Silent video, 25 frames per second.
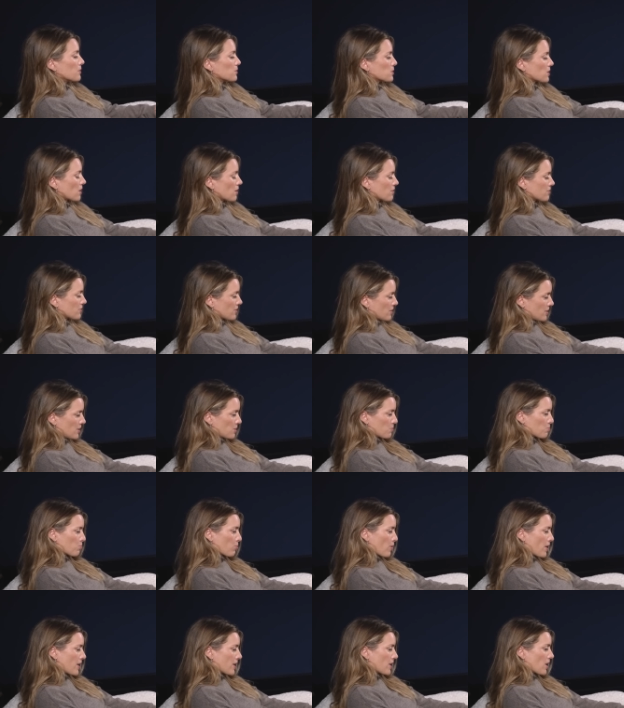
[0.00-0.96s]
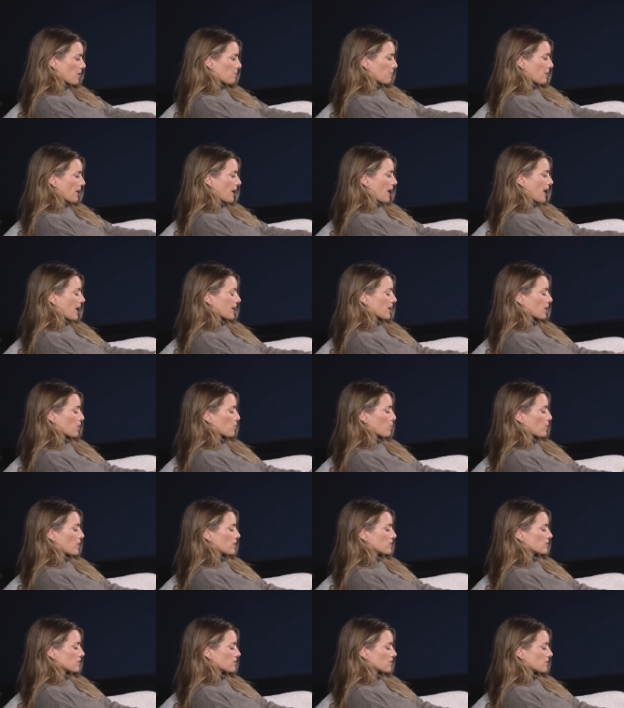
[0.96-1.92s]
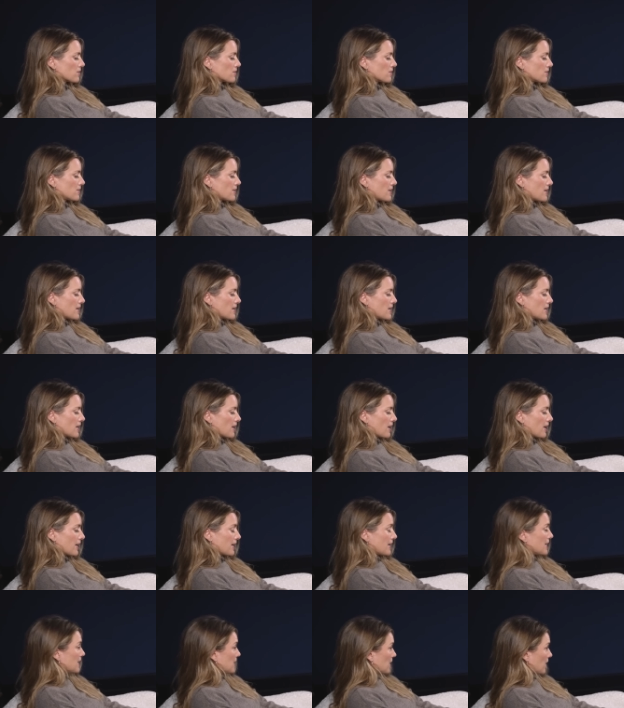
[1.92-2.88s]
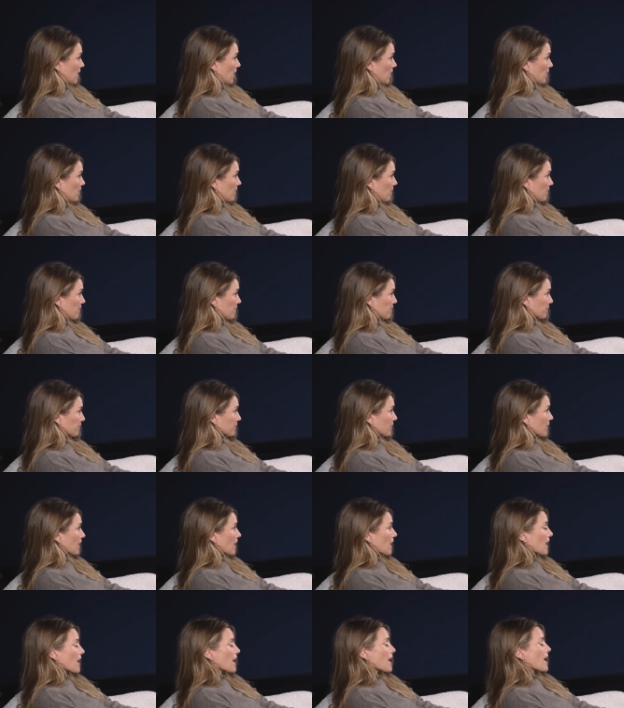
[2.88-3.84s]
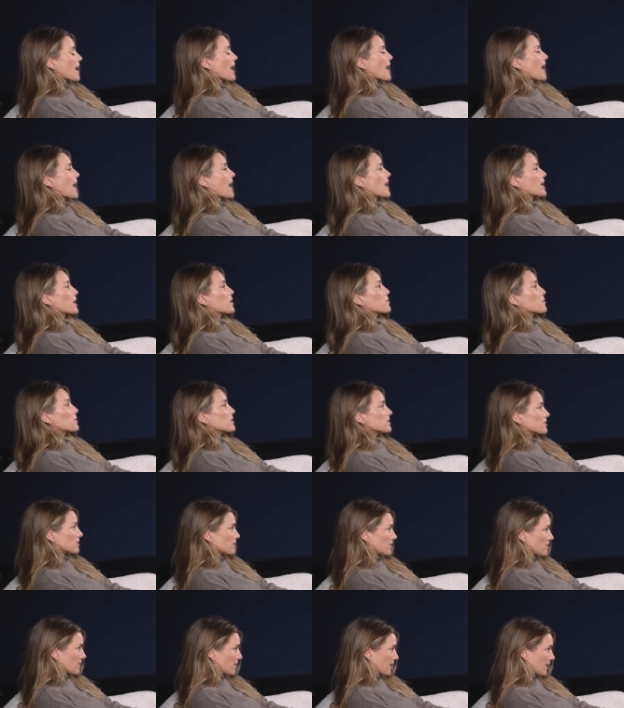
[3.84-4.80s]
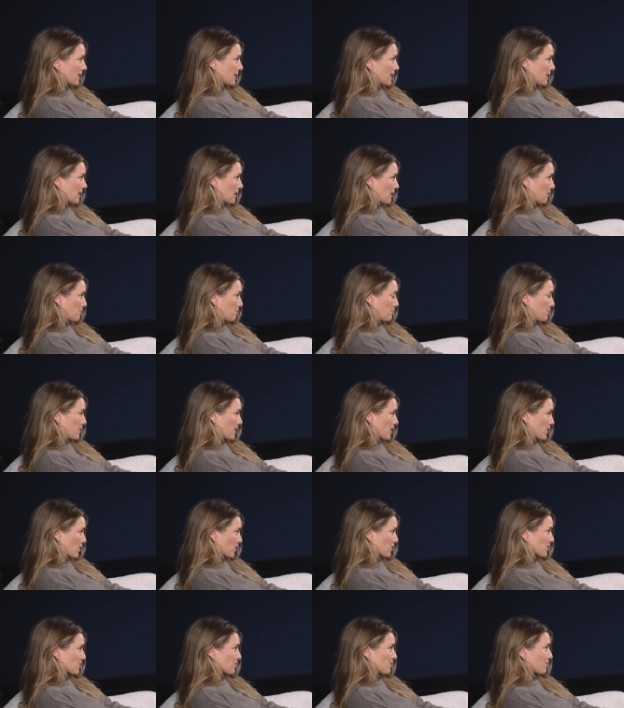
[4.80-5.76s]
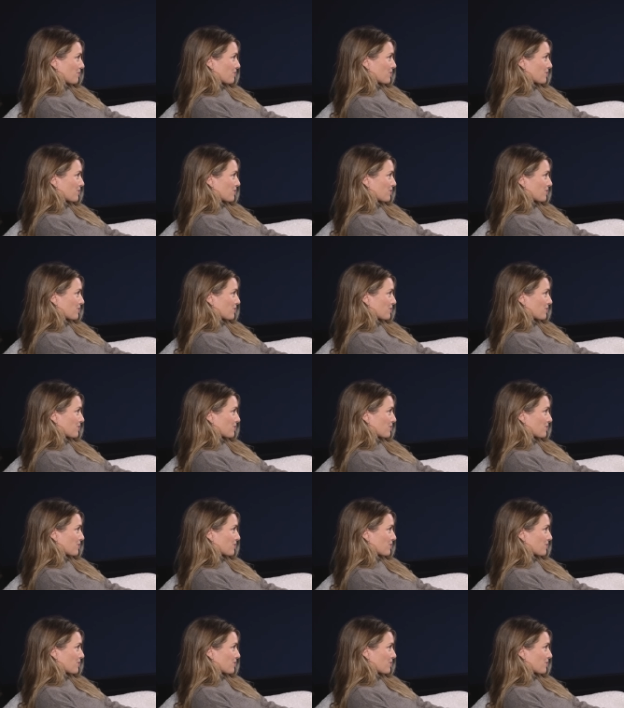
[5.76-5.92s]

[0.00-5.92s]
it was after this breakup i had i went to see a healer and i went to see the healer because of